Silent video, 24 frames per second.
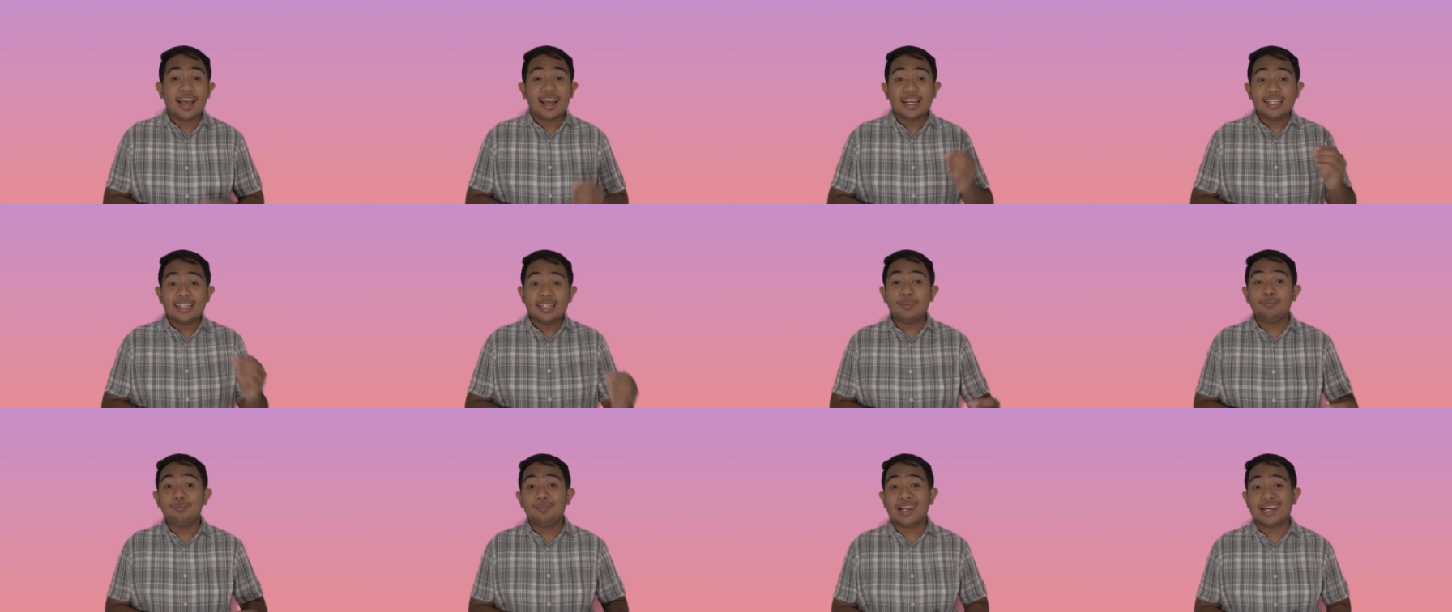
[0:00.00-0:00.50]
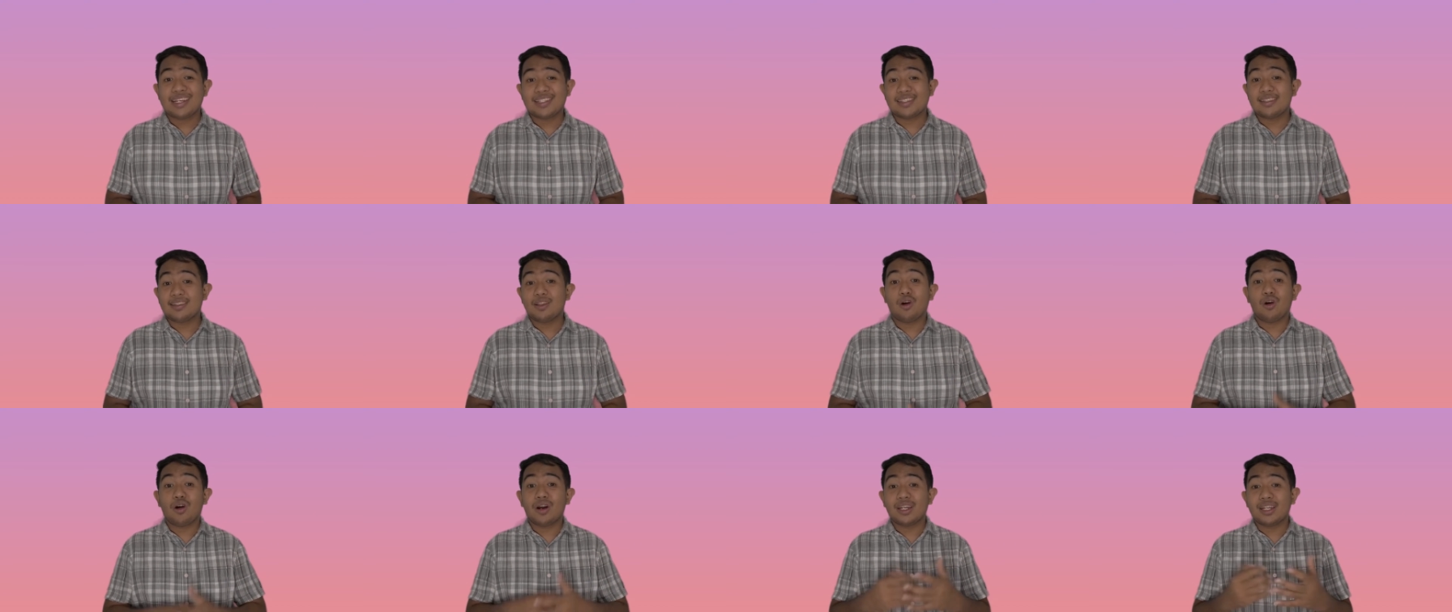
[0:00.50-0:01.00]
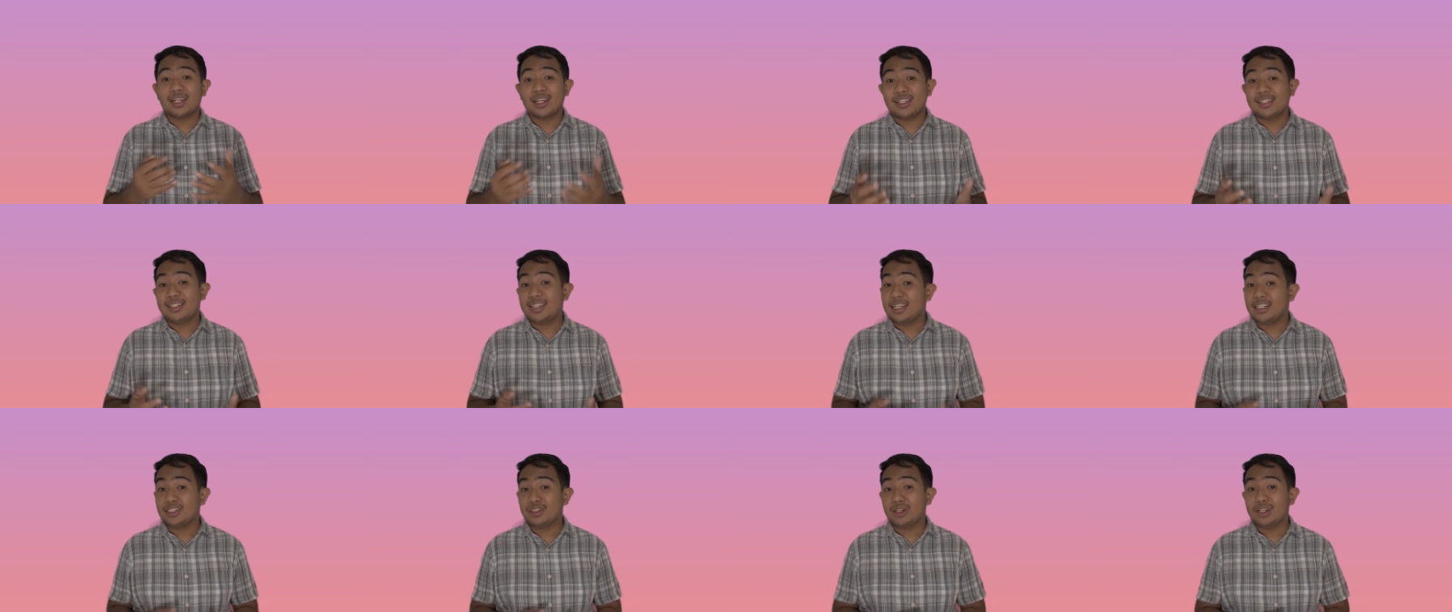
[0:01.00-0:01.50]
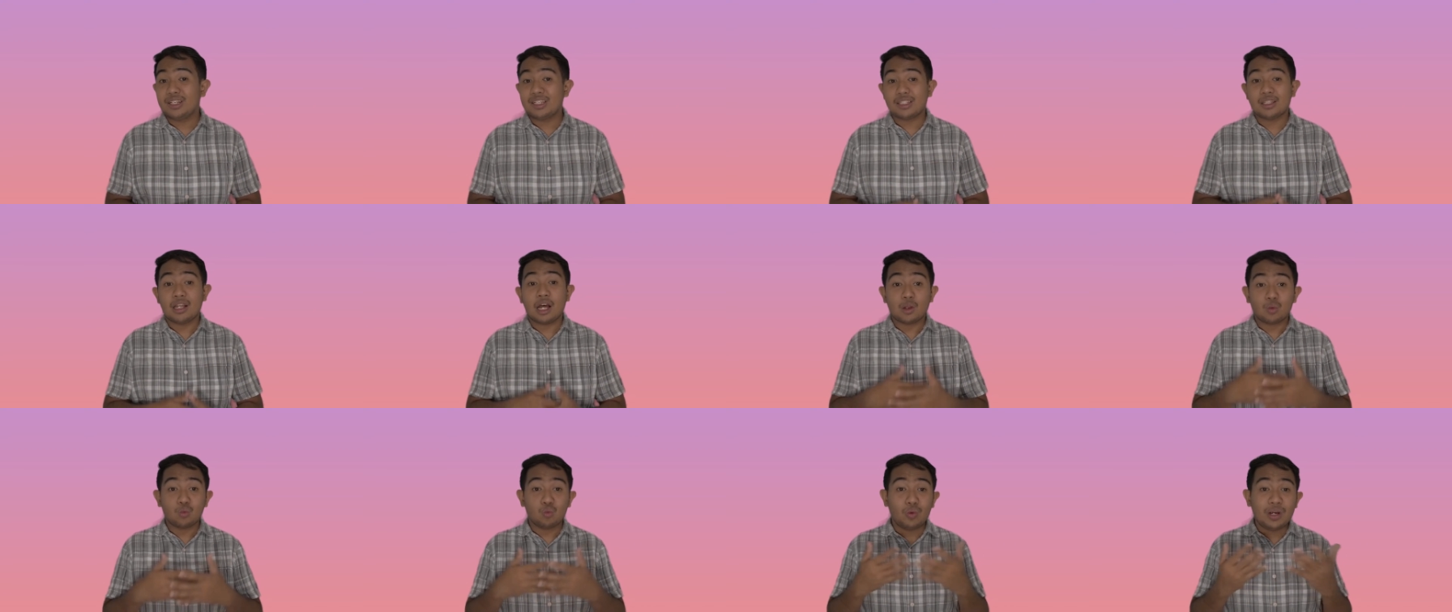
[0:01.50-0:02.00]
it implies that the organization is
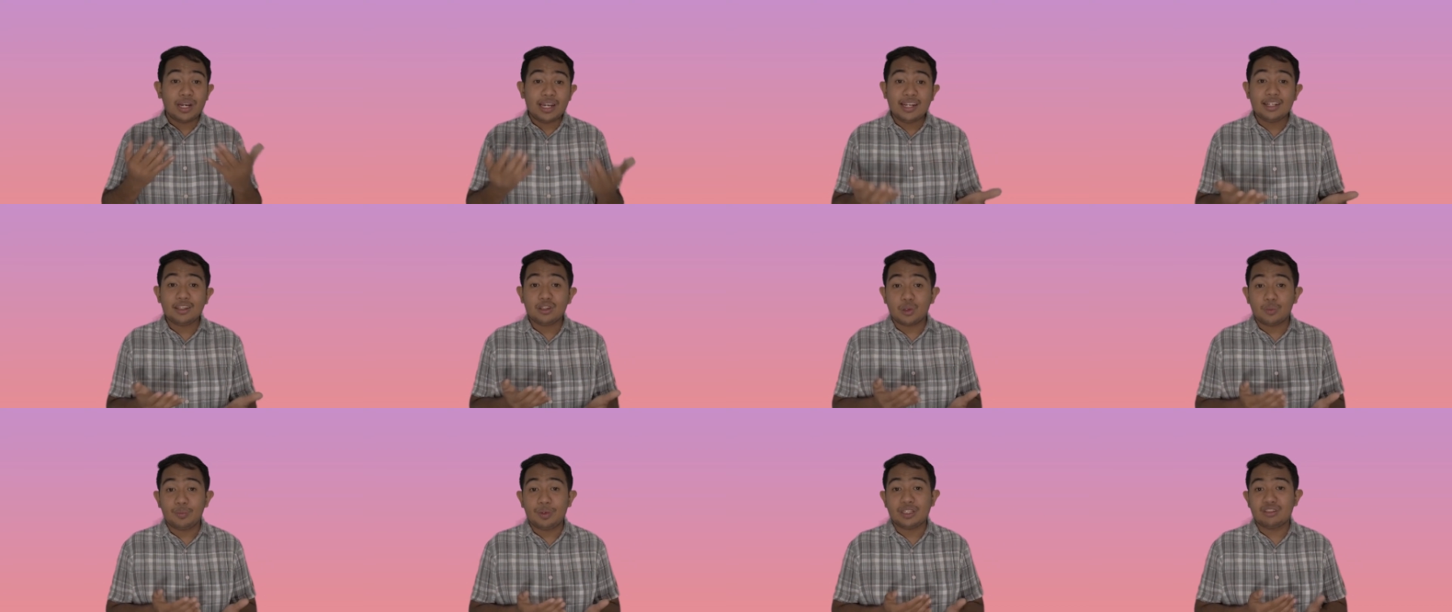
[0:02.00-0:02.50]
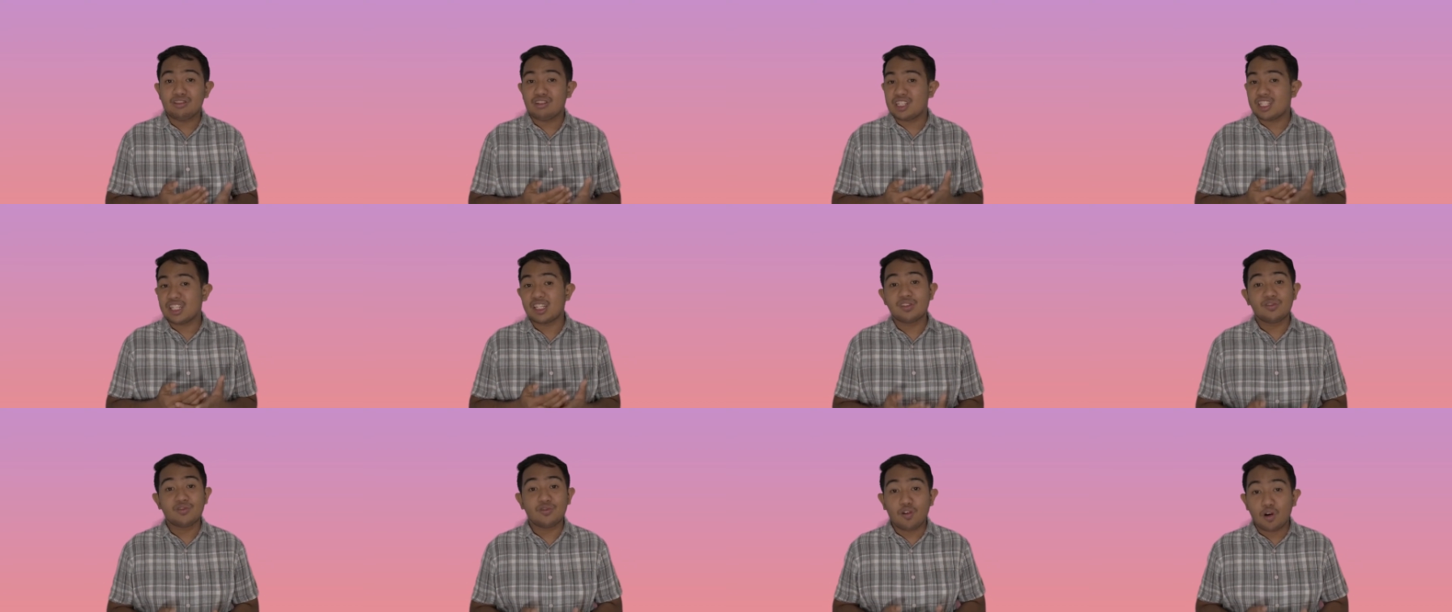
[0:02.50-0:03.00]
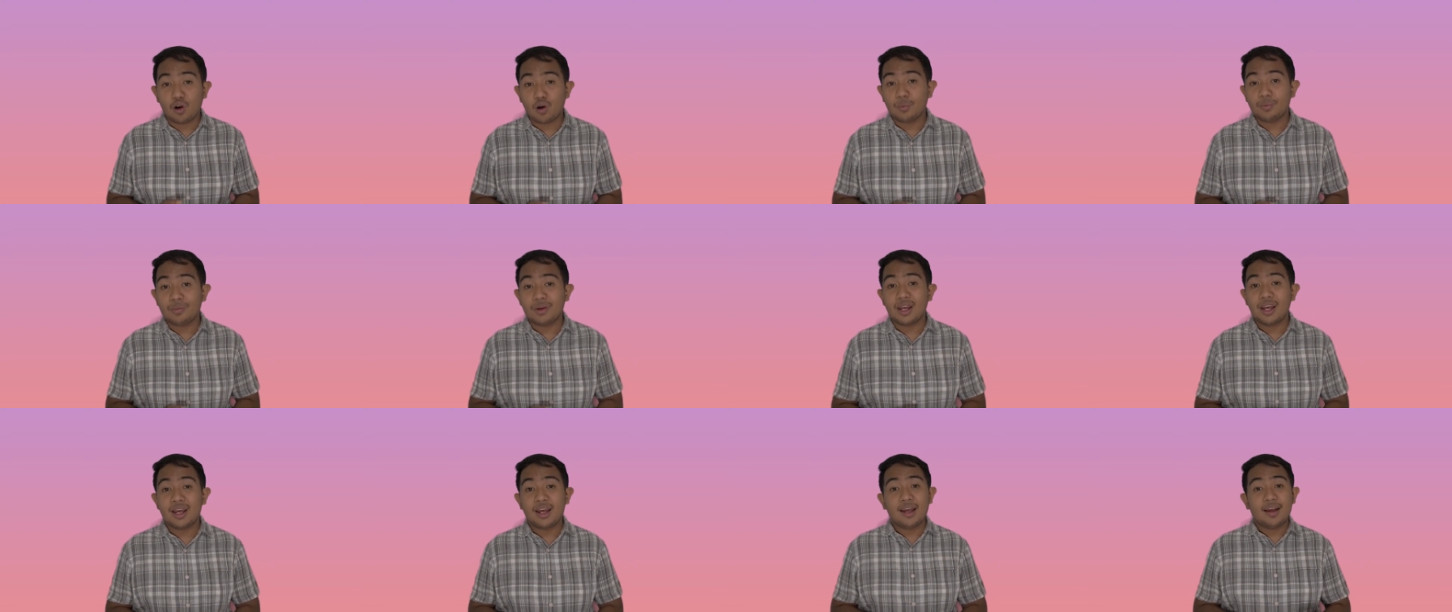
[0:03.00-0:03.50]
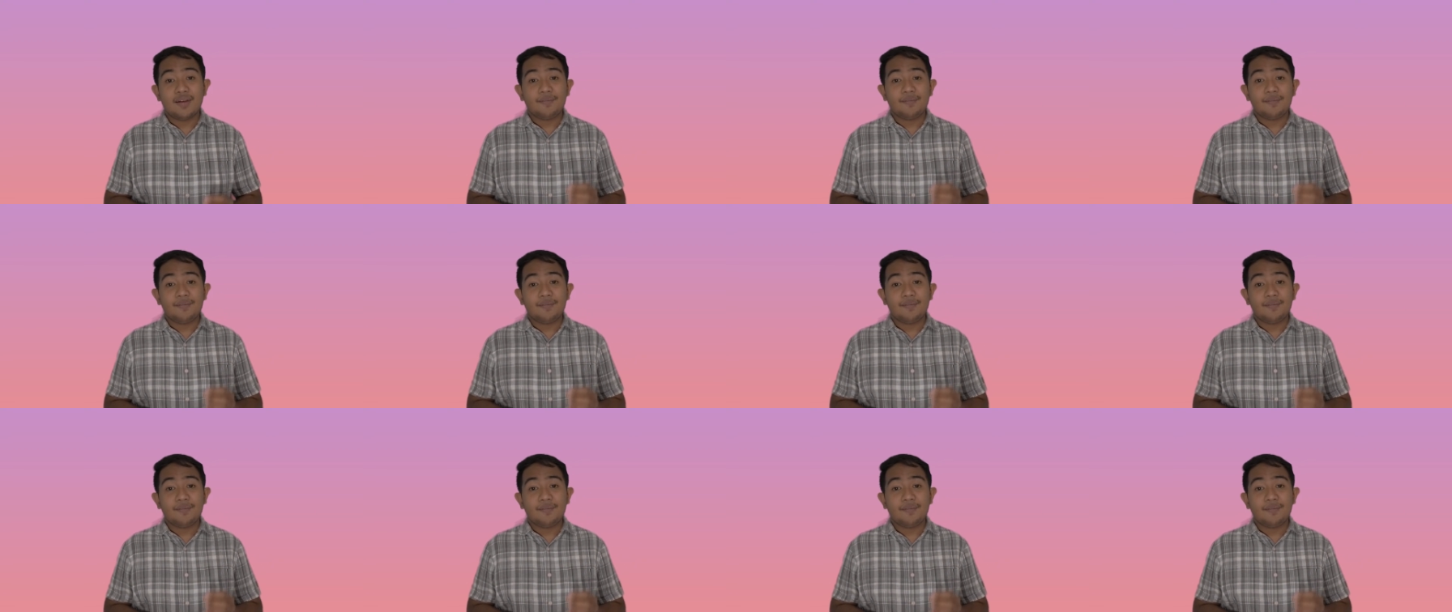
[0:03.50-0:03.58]
not willing to be transformed